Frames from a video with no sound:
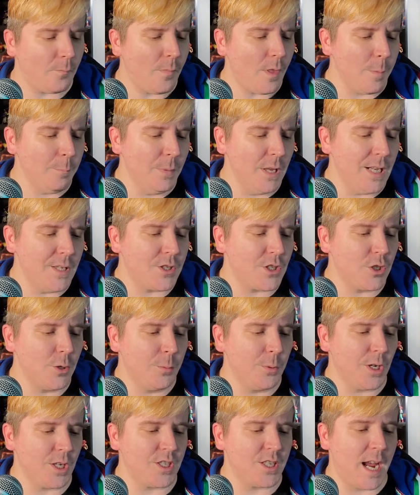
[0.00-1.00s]
But it's
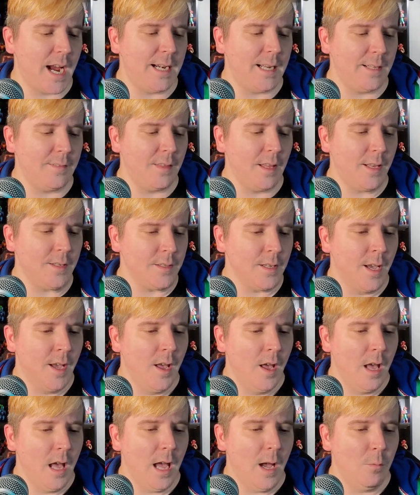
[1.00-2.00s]
super exciting that
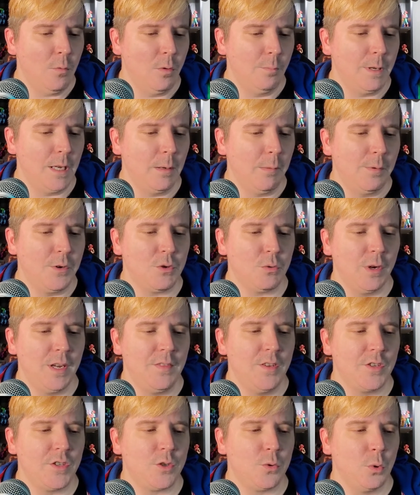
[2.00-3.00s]
we'll be able to
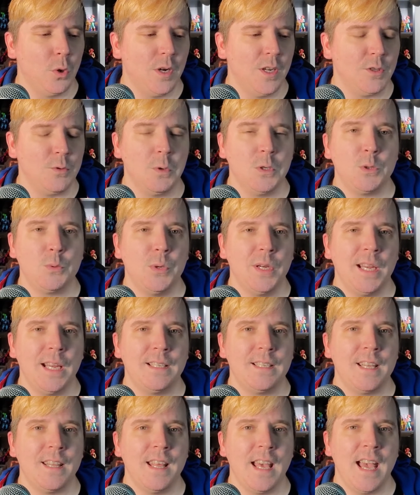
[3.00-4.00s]
read the stories once we
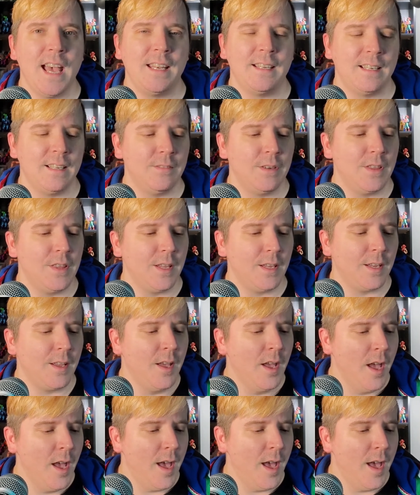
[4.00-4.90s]
get to that and everything.